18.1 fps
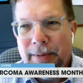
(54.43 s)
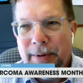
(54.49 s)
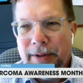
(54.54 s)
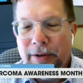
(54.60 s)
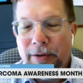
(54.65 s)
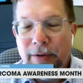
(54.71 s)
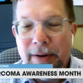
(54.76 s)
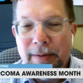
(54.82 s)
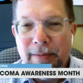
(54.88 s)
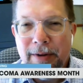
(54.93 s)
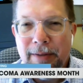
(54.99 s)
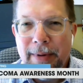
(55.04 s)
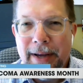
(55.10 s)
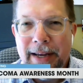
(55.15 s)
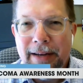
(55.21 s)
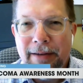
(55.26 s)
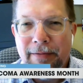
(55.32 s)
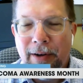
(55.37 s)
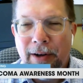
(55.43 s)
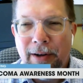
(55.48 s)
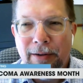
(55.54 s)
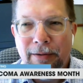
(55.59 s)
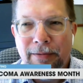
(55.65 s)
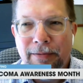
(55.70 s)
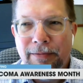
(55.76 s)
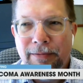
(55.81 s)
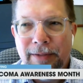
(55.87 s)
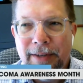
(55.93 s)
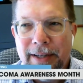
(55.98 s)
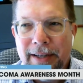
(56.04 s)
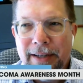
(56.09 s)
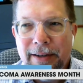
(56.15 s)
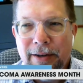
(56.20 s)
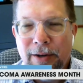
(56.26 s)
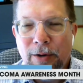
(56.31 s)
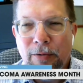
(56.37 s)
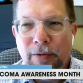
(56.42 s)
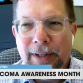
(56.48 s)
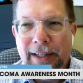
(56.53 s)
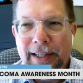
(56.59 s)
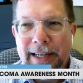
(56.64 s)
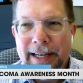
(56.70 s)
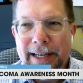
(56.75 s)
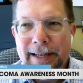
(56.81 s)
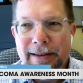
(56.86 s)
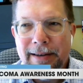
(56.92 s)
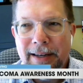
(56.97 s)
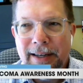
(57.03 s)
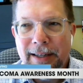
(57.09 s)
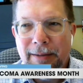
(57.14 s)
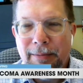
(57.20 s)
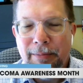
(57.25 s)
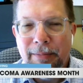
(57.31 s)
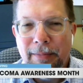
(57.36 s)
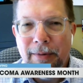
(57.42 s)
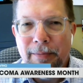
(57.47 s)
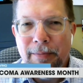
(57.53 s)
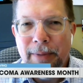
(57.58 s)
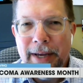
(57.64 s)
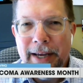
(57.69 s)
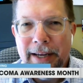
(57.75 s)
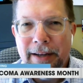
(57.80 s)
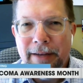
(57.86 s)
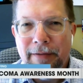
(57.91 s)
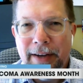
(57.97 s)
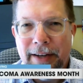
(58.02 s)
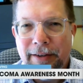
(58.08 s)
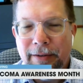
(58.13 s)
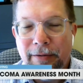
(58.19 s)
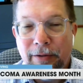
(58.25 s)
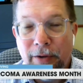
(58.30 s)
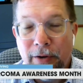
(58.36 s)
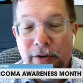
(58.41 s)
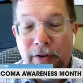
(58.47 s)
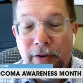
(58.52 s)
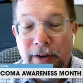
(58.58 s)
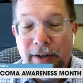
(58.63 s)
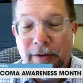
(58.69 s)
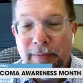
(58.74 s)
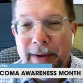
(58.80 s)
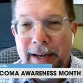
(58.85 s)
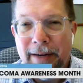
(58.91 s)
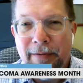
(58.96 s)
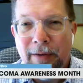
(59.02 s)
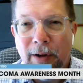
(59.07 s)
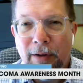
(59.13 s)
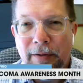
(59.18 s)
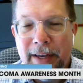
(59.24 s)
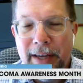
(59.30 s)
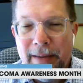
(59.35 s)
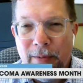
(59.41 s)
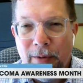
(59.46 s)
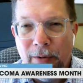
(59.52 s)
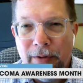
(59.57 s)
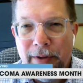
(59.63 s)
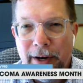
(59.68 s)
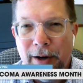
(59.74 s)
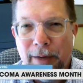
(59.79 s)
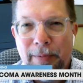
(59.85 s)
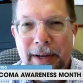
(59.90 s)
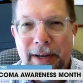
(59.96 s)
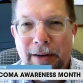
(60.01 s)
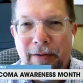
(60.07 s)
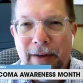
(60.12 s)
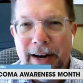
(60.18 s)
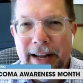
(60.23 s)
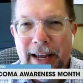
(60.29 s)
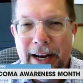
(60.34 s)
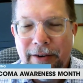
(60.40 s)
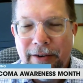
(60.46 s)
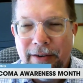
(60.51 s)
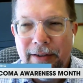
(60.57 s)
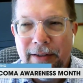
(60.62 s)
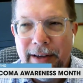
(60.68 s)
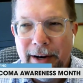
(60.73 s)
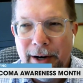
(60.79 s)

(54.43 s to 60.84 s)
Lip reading: But the treatment may involve, really big invasive surgeries, may involve chemotherapy and radiation